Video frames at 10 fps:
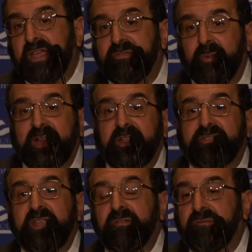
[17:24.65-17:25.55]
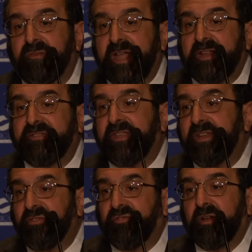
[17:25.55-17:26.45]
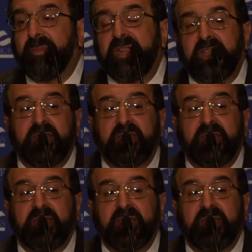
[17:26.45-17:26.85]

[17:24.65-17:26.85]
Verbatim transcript: as well as in France, in Germany,